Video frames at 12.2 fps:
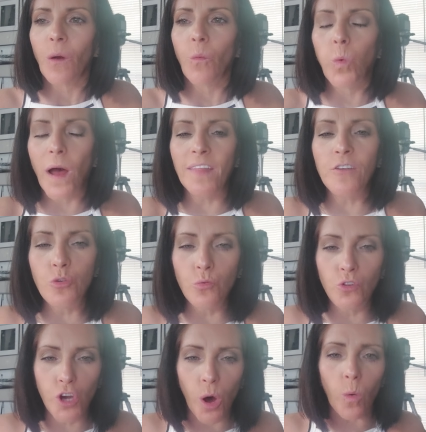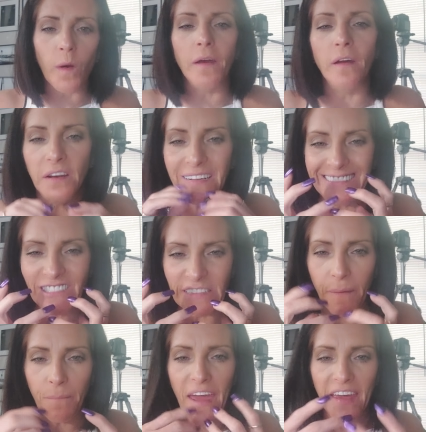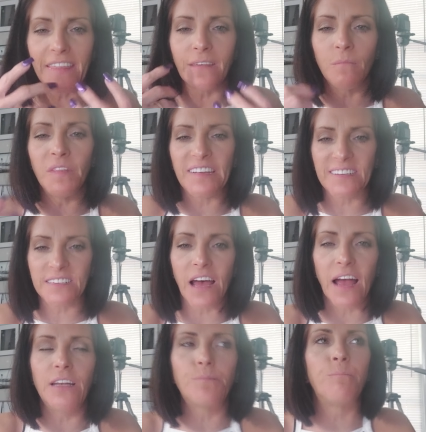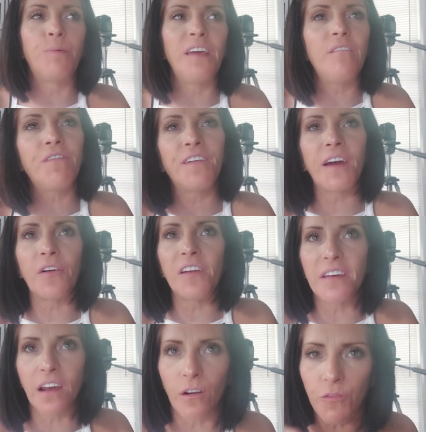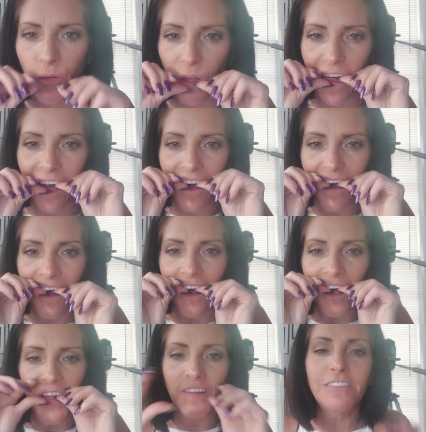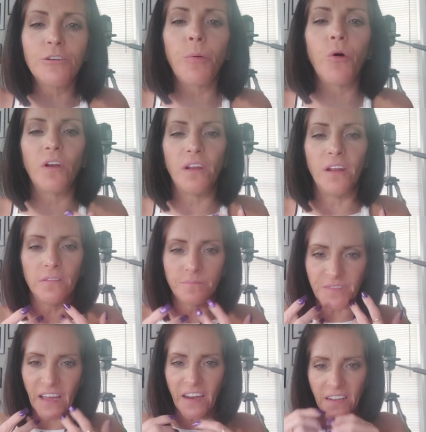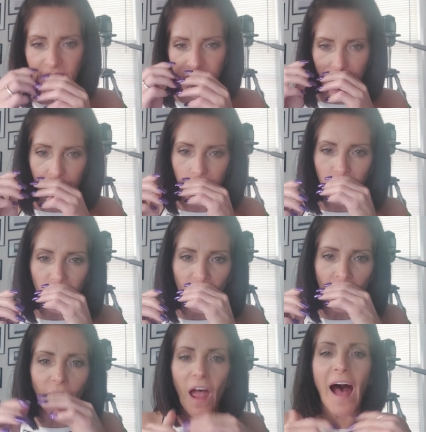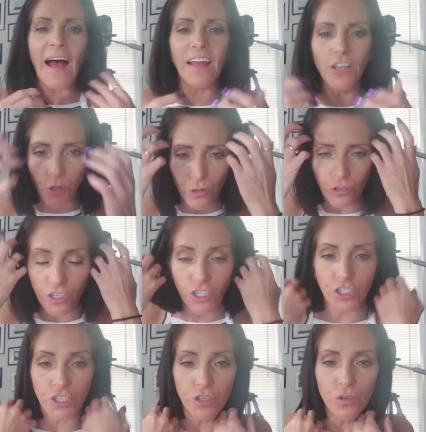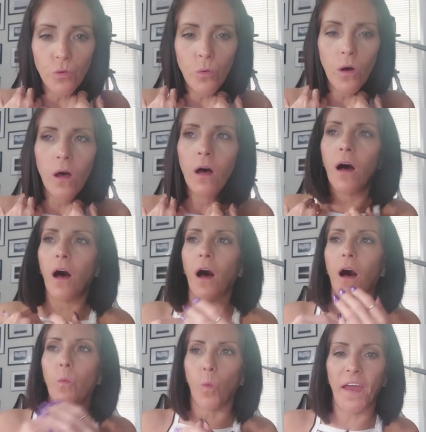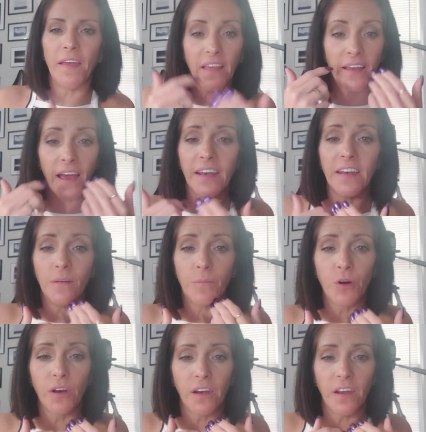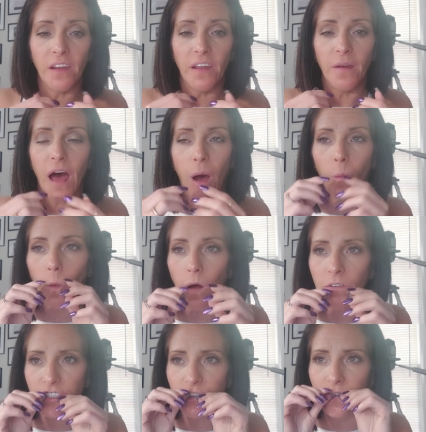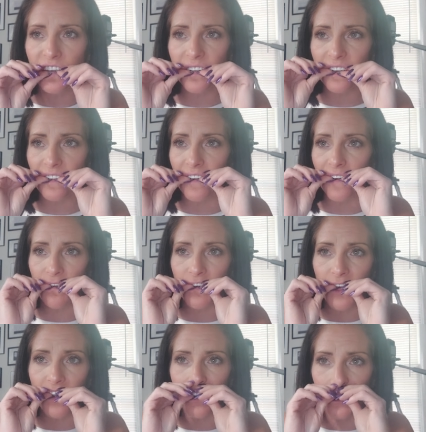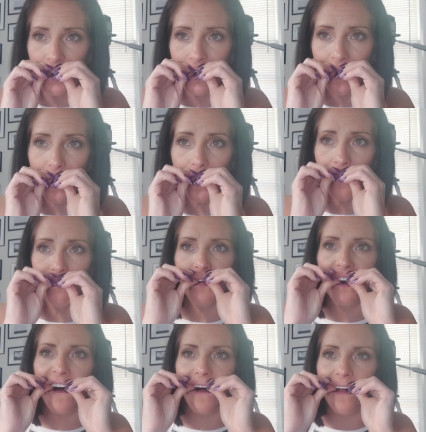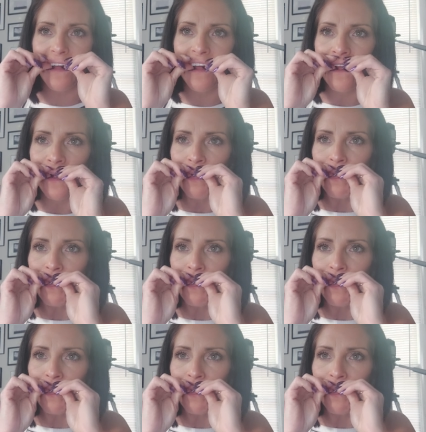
when you go in and they make them this type, be very careful to put in adhesive. I usually do uh, weight. Like I didn't put any in. I want to because these feel like they're starting to fall.